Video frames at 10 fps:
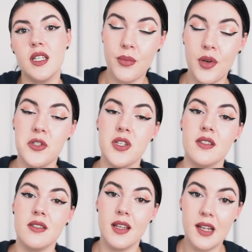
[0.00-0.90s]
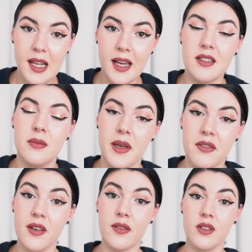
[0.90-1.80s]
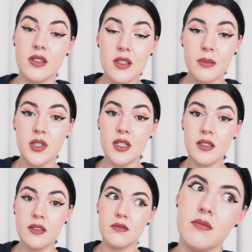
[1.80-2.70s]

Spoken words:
projects that lacked my favorite subject,